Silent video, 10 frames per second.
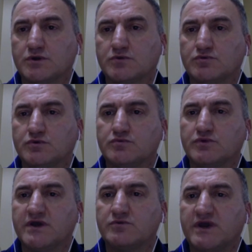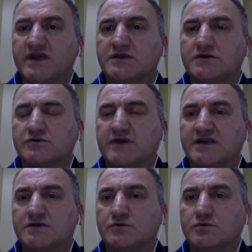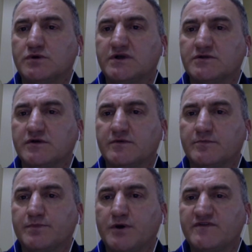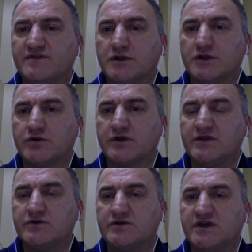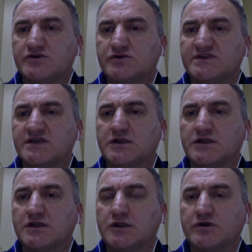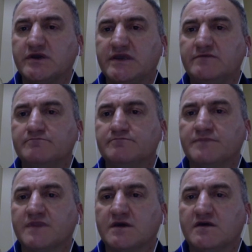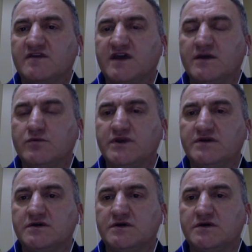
Right, correct. Well, both chloroquine and hydroxychloroquine, they